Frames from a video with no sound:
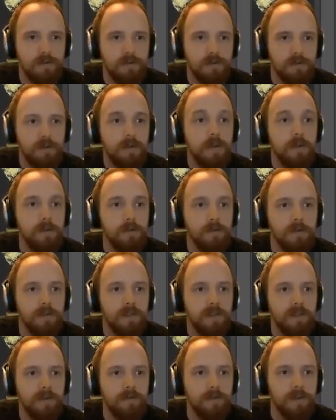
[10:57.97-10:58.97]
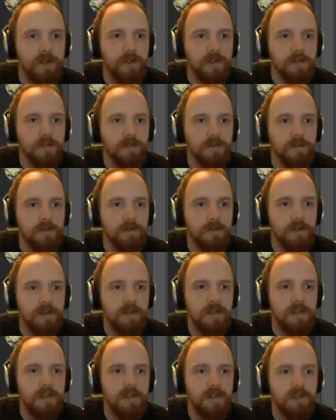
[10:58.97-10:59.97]
Oh no, that is right.
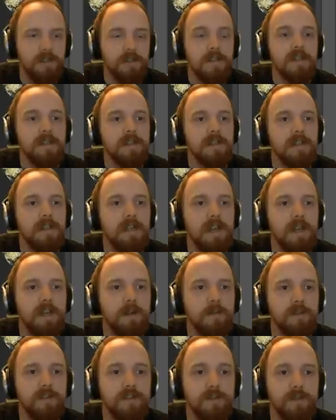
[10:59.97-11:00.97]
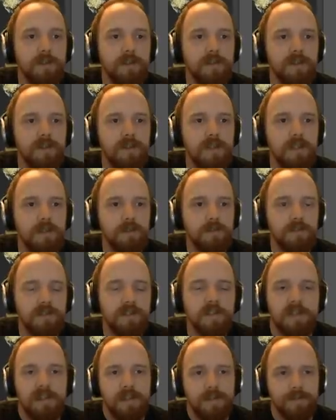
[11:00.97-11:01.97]
Haha. Uh, we just want to turn the angle
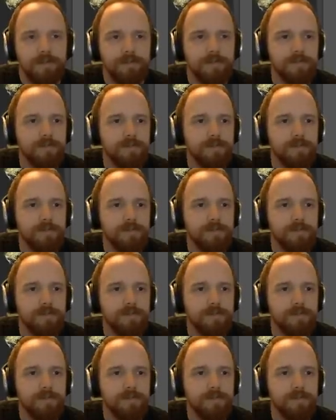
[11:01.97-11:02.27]
jitter down.